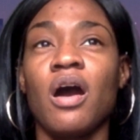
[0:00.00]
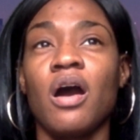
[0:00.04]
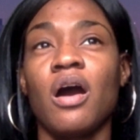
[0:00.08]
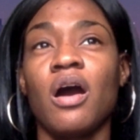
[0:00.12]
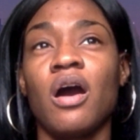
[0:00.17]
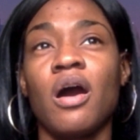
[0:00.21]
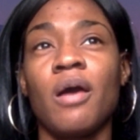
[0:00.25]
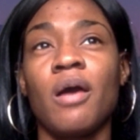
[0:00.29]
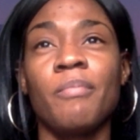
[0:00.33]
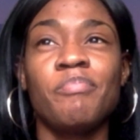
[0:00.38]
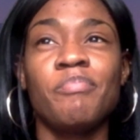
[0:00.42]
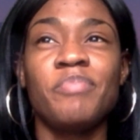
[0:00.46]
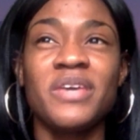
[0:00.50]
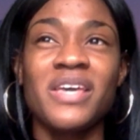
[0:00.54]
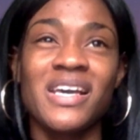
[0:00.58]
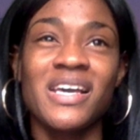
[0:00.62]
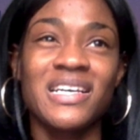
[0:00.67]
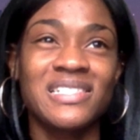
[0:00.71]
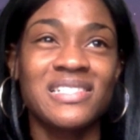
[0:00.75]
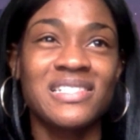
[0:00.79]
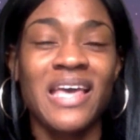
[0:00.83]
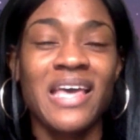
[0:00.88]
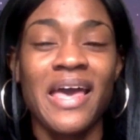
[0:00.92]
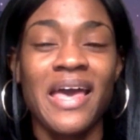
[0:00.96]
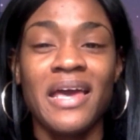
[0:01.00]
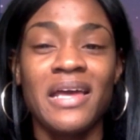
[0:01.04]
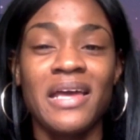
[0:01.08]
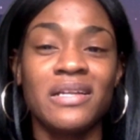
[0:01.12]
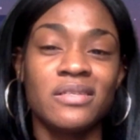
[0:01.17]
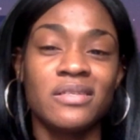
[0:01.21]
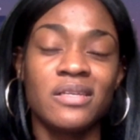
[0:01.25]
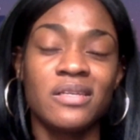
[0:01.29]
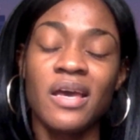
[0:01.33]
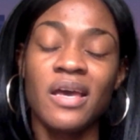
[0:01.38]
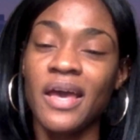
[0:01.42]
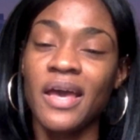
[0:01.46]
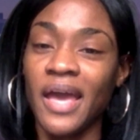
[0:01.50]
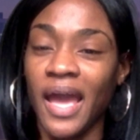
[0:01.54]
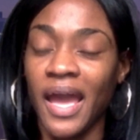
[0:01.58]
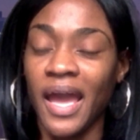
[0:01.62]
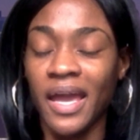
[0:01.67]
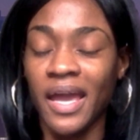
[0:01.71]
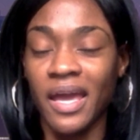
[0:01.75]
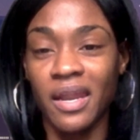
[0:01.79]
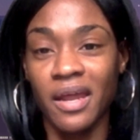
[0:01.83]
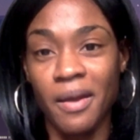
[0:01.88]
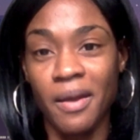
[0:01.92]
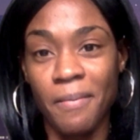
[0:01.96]
BSN
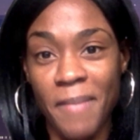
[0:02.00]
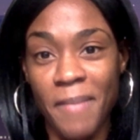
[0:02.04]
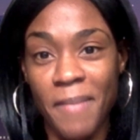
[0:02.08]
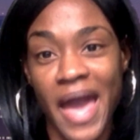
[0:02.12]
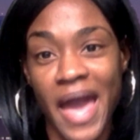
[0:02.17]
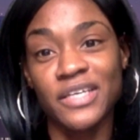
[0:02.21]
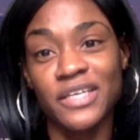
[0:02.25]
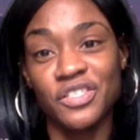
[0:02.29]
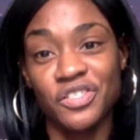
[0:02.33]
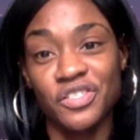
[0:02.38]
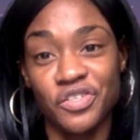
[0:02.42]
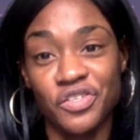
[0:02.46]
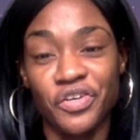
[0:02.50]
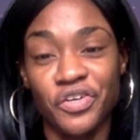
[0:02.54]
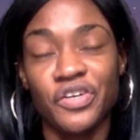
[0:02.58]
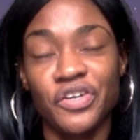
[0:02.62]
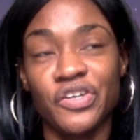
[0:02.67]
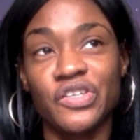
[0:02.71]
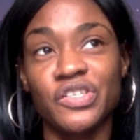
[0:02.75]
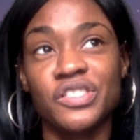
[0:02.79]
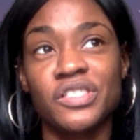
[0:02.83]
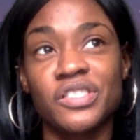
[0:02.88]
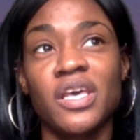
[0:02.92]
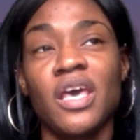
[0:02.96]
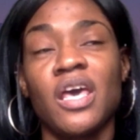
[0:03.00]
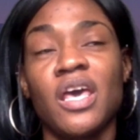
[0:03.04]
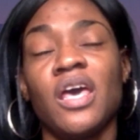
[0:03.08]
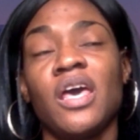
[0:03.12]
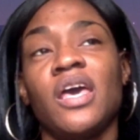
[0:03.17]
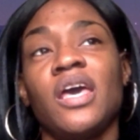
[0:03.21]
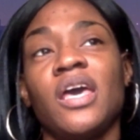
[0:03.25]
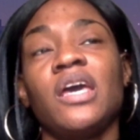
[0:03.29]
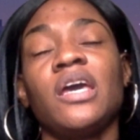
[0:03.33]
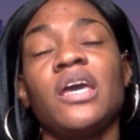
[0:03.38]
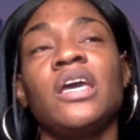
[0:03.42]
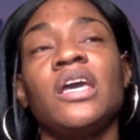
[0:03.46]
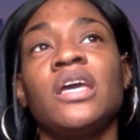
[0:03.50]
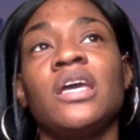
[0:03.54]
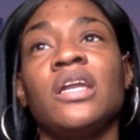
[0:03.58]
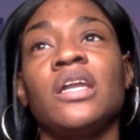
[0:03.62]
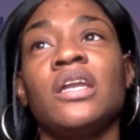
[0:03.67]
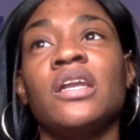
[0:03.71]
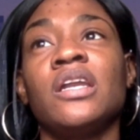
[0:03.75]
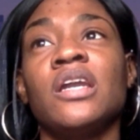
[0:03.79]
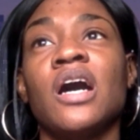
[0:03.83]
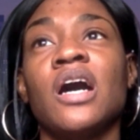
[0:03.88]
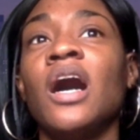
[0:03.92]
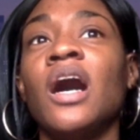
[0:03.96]
and getting a master's
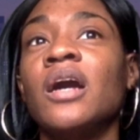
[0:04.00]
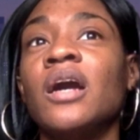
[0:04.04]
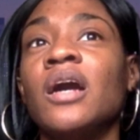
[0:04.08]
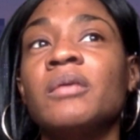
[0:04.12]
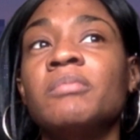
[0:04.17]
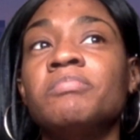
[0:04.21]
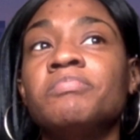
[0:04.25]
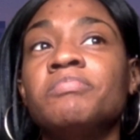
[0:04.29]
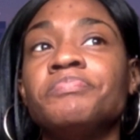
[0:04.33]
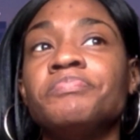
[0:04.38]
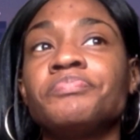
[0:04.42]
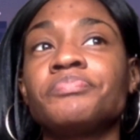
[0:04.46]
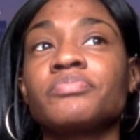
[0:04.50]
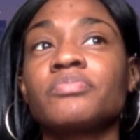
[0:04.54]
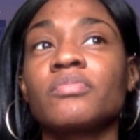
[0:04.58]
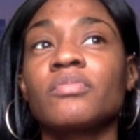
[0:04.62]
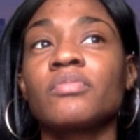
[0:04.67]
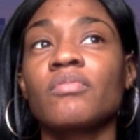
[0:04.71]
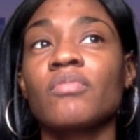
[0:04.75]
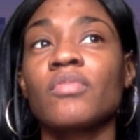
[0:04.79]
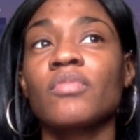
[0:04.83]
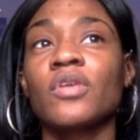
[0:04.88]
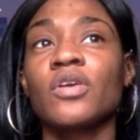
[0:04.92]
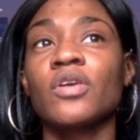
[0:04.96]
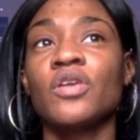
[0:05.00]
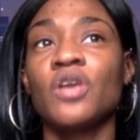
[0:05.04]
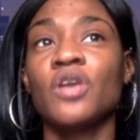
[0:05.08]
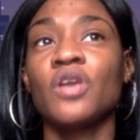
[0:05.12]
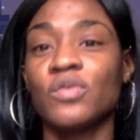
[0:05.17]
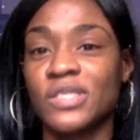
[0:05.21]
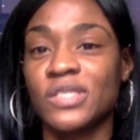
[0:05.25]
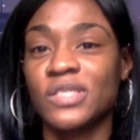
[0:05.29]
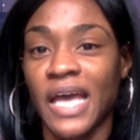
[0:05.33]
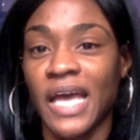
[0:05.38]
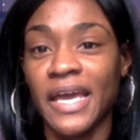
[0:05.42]
in, Psych